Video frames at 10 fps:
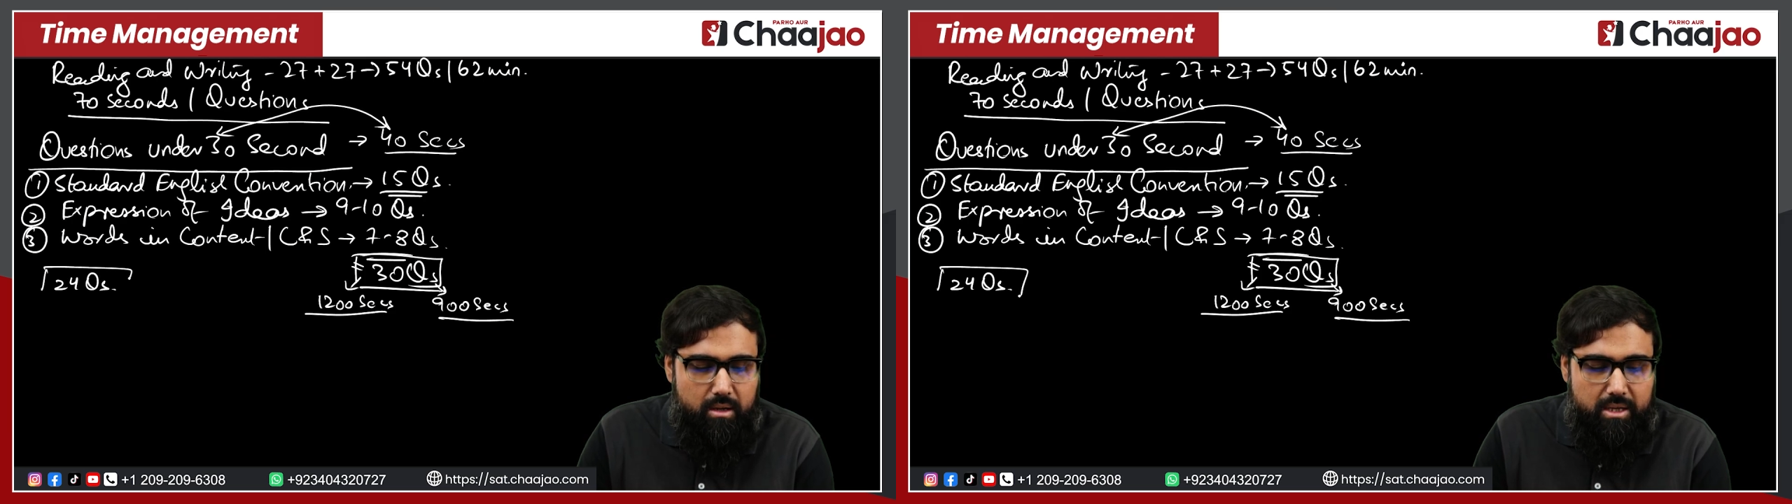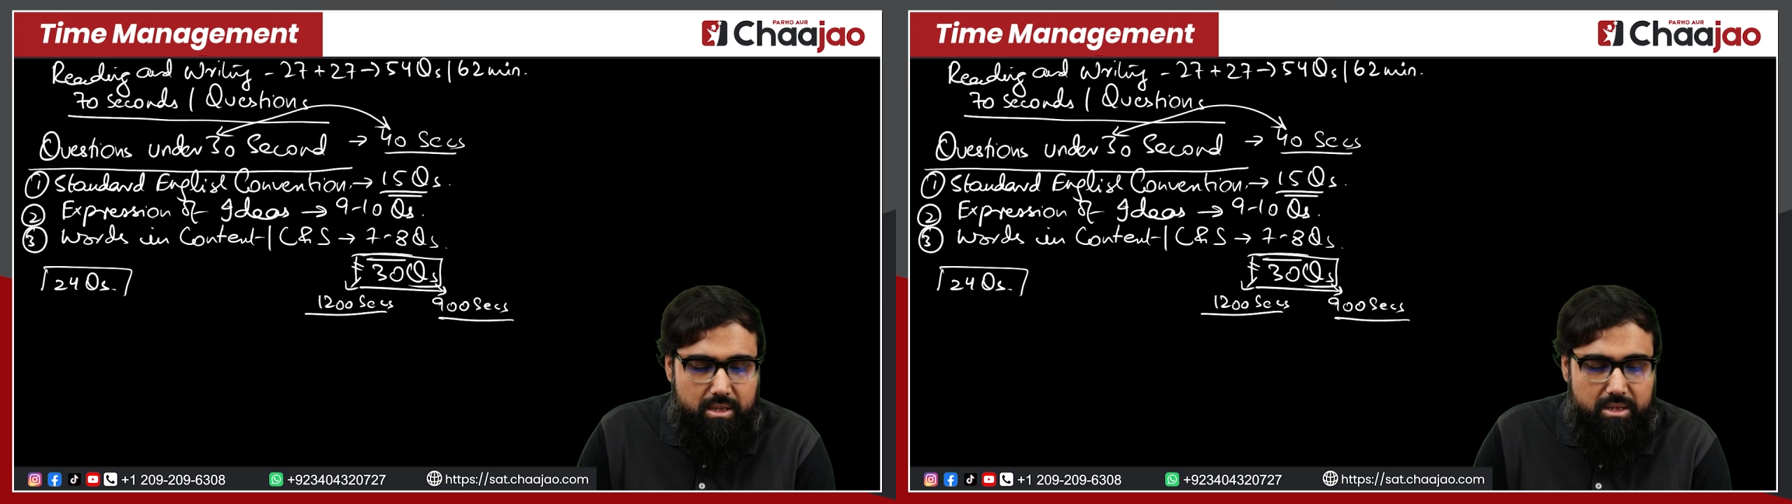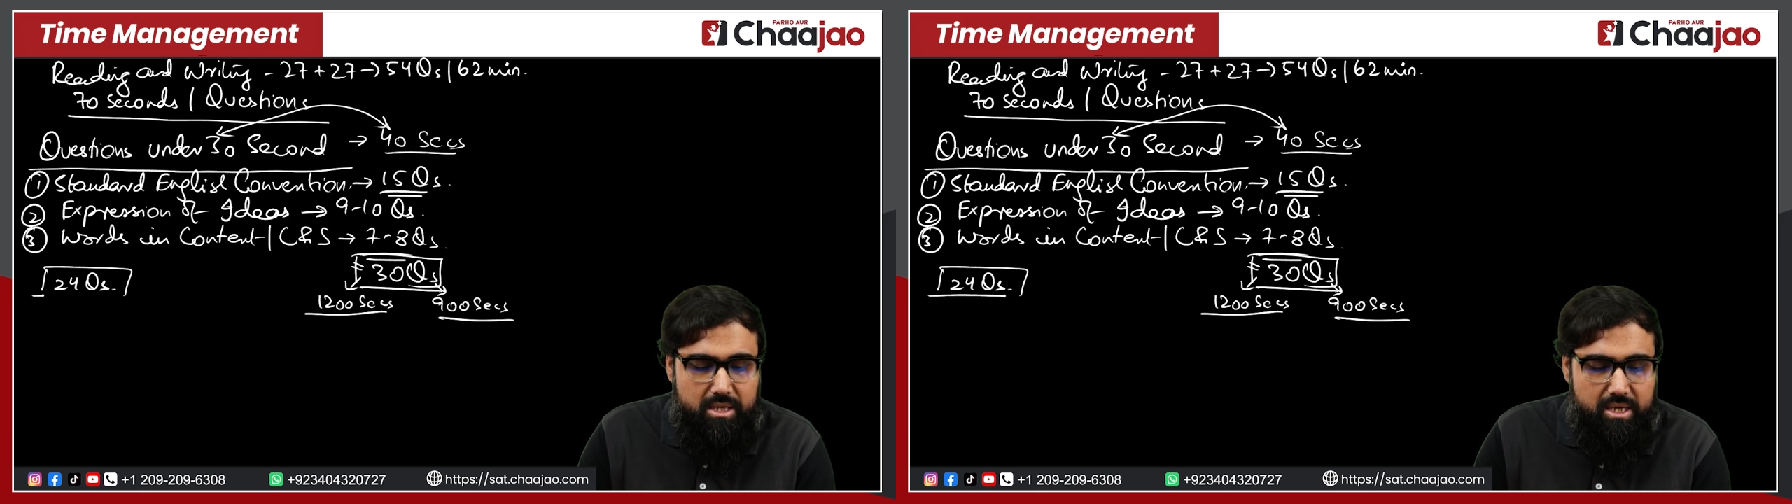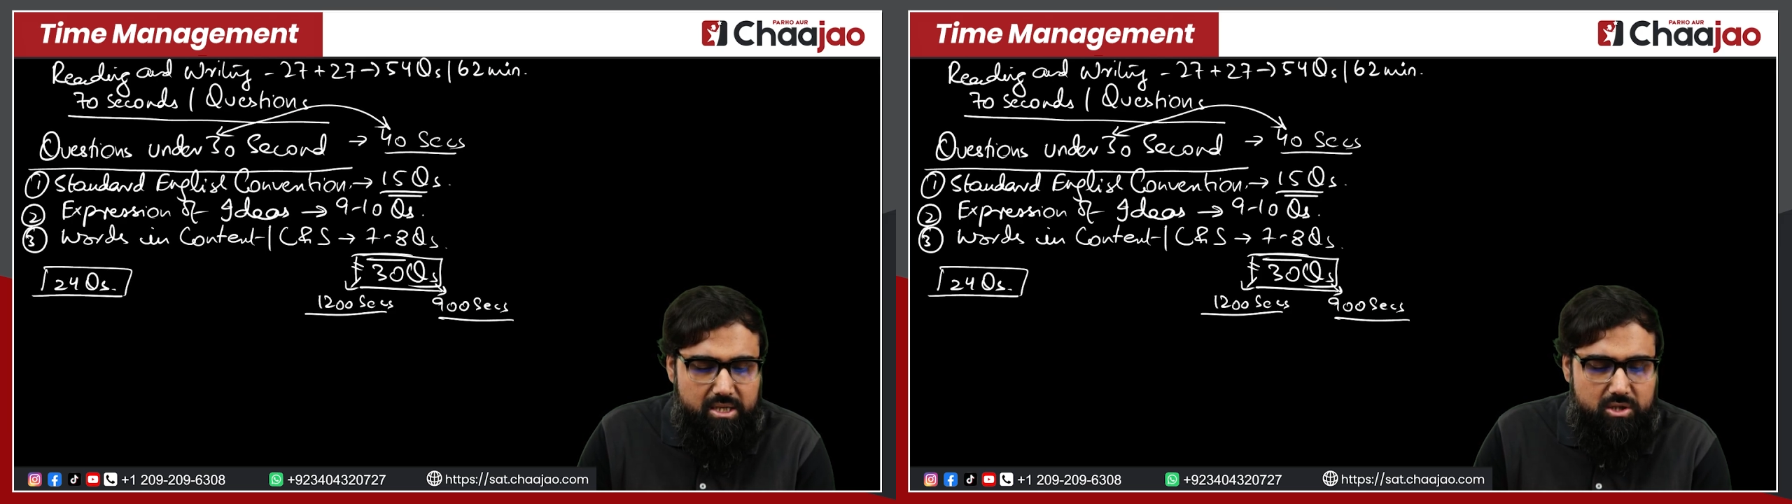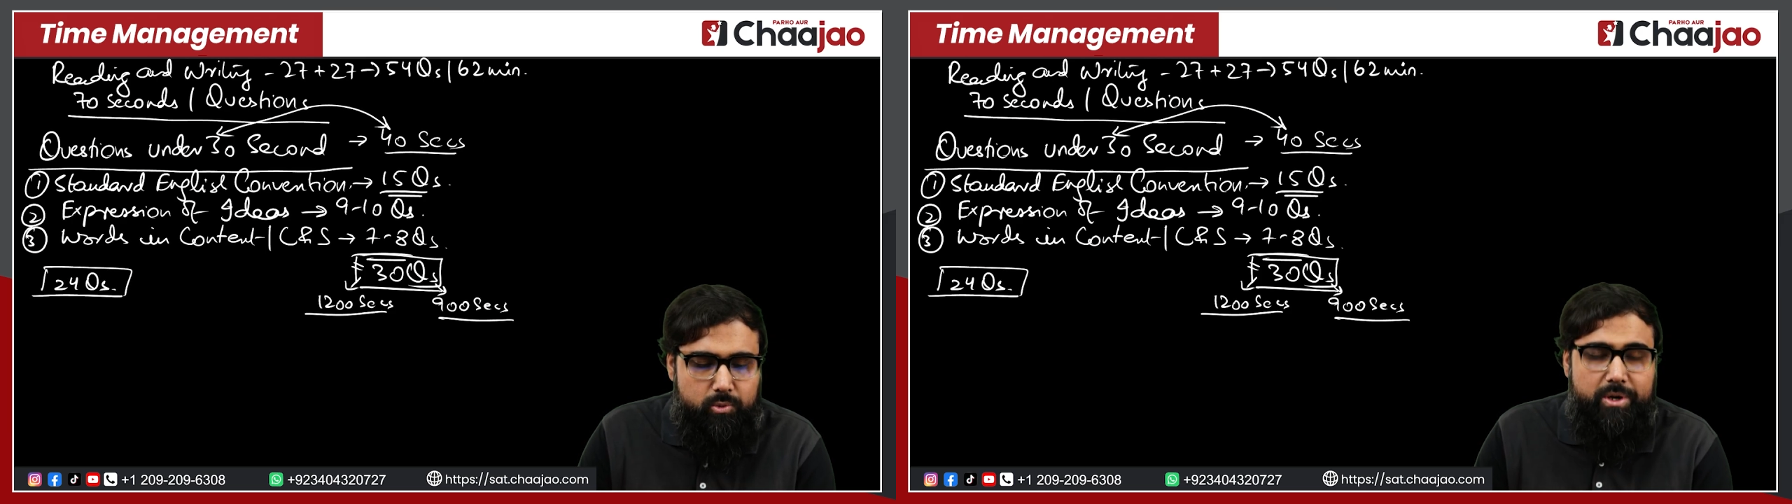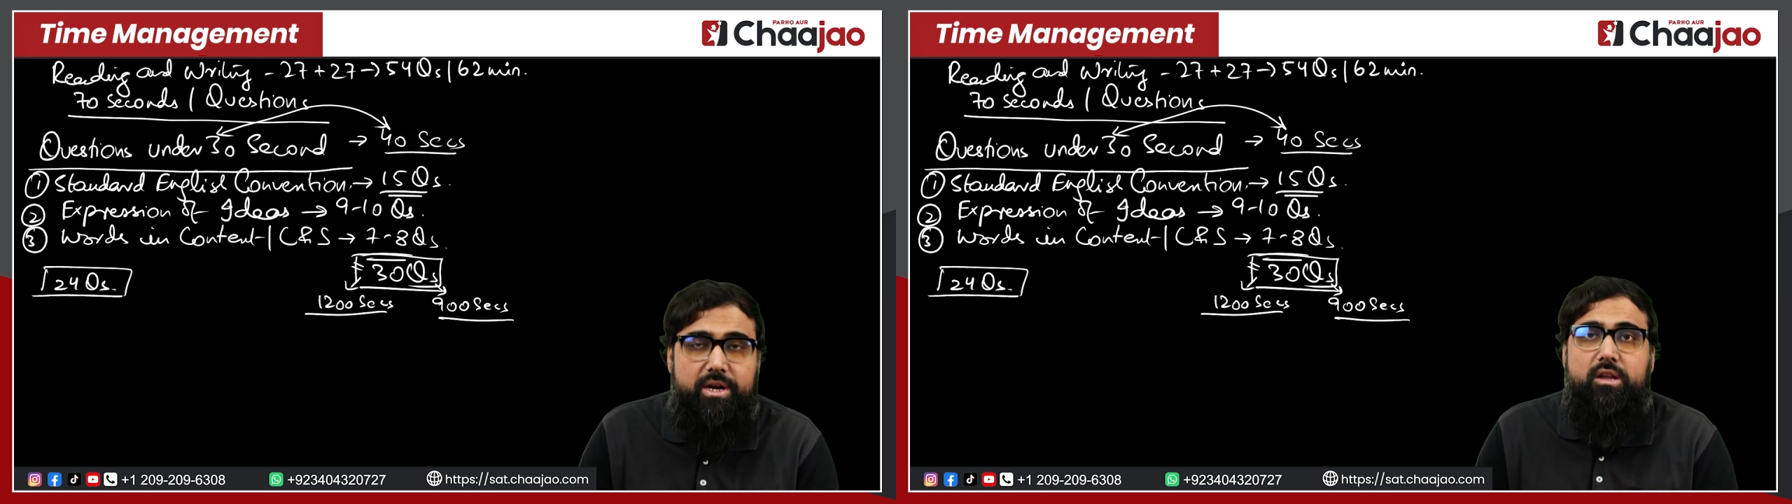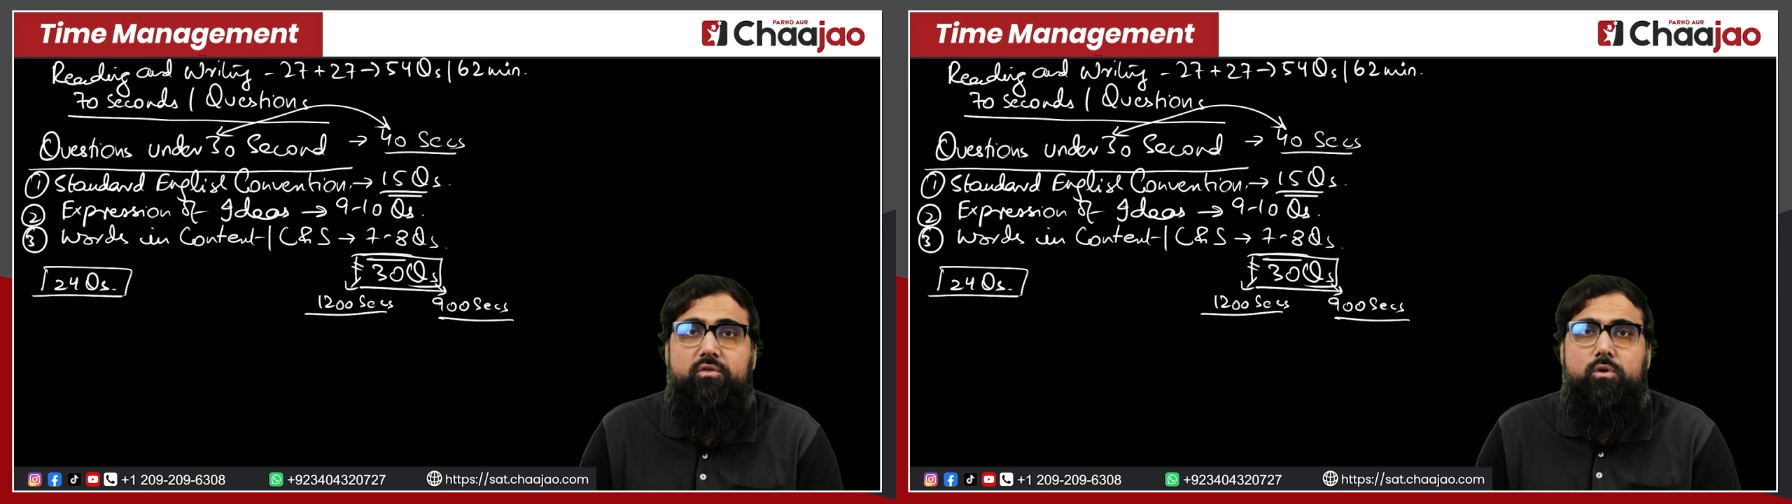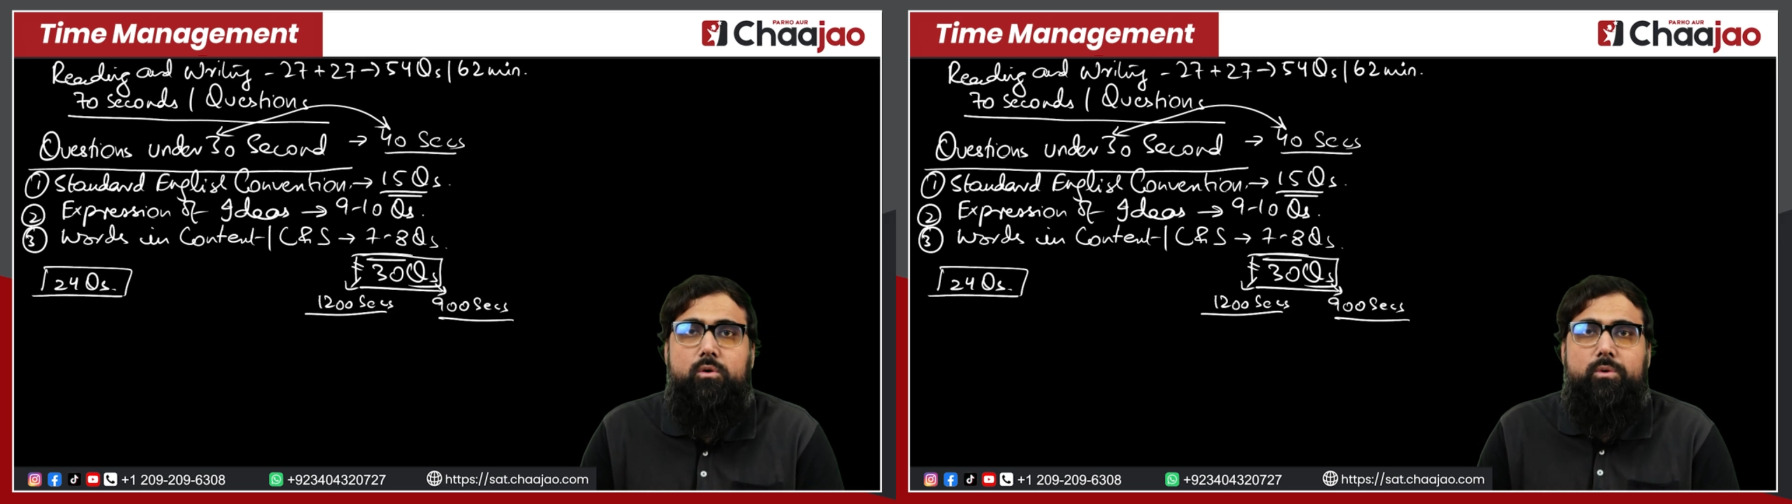These
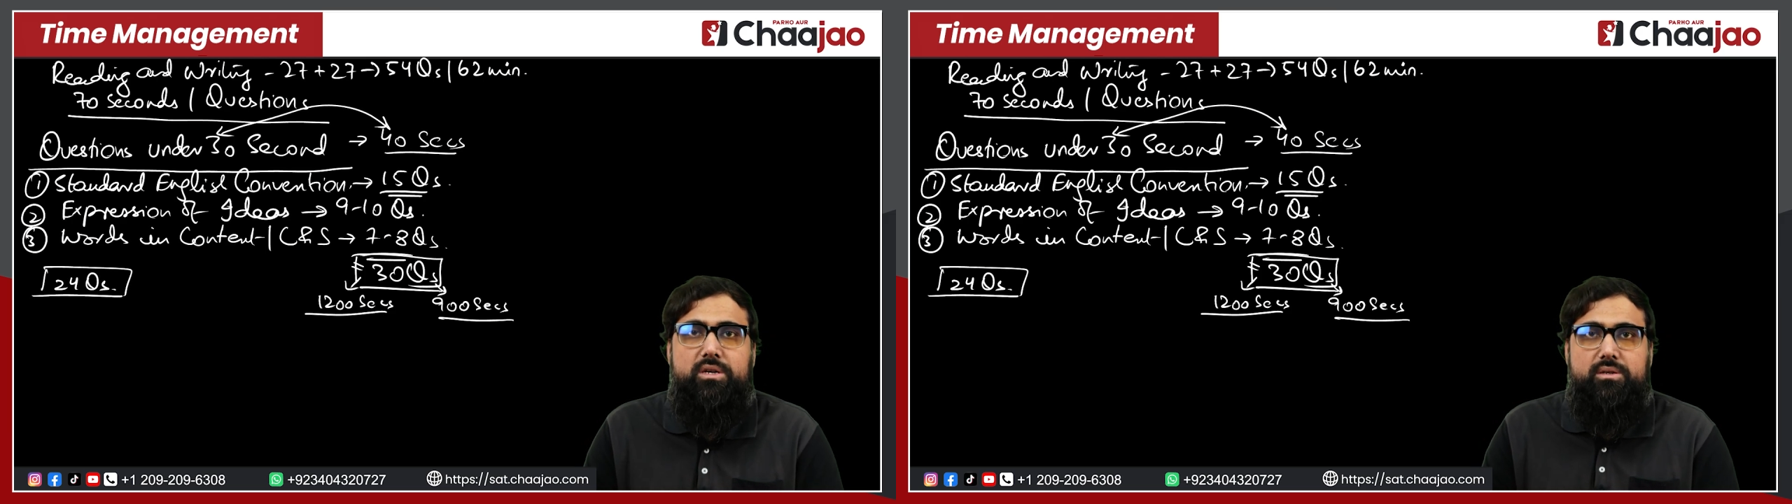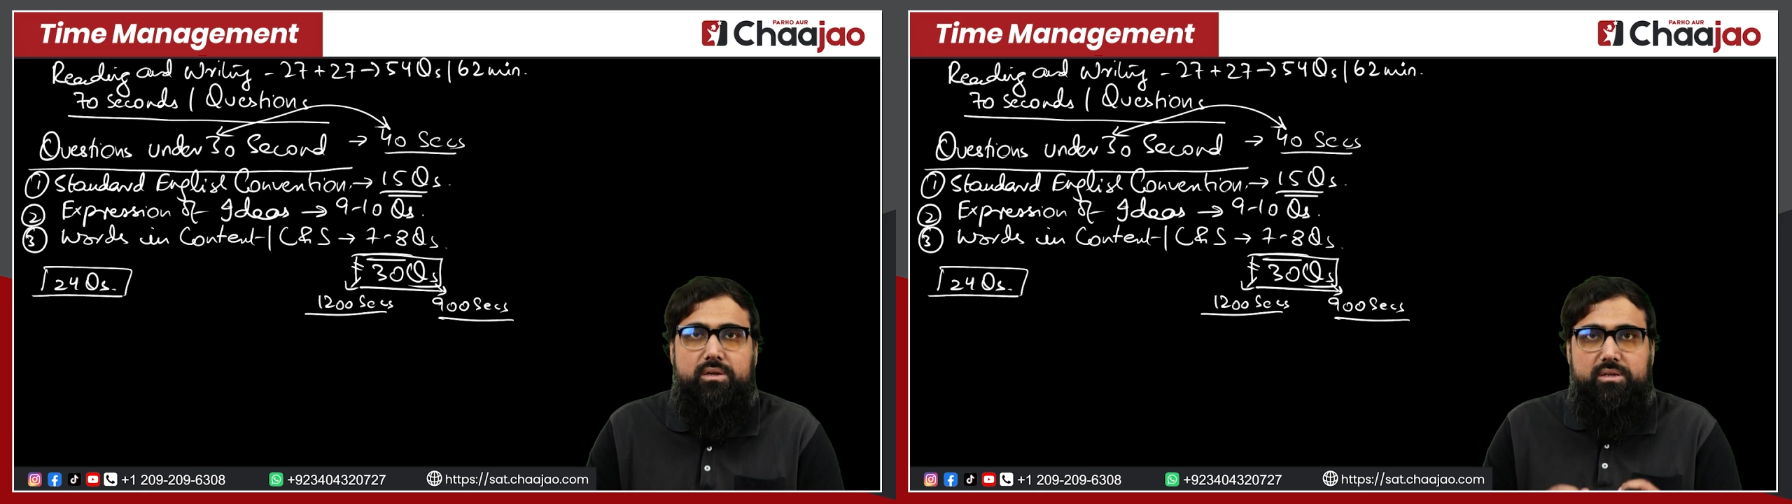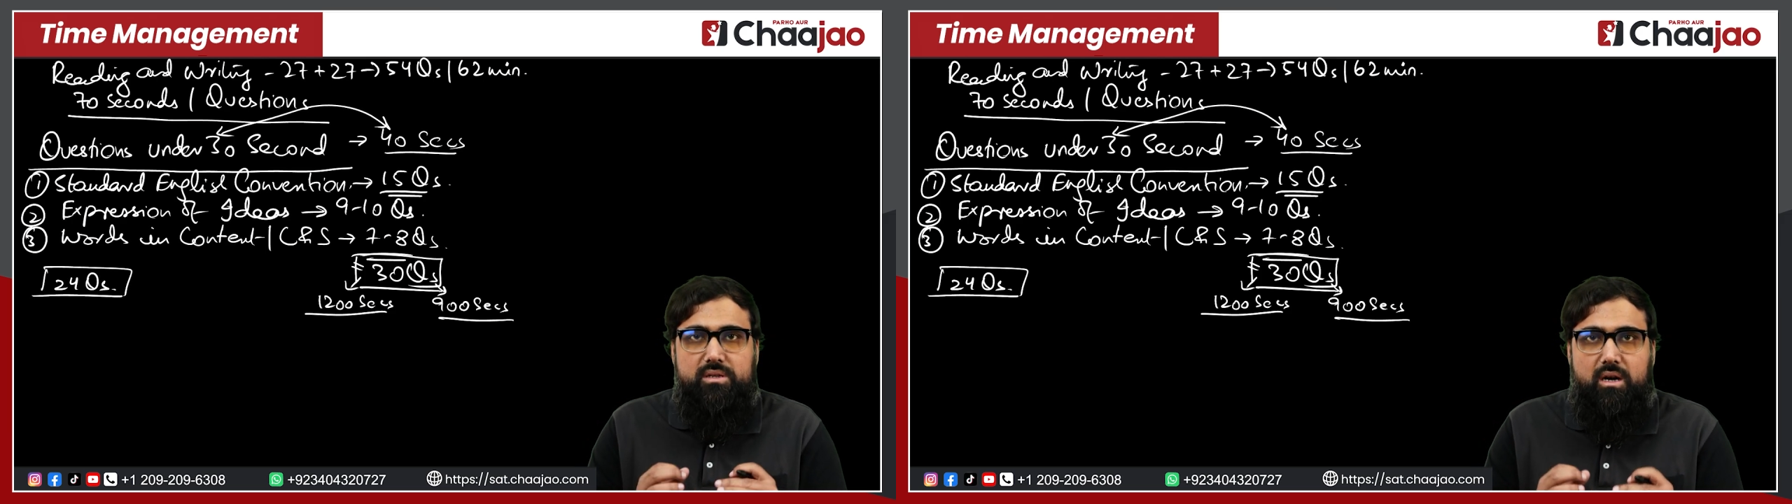24 questions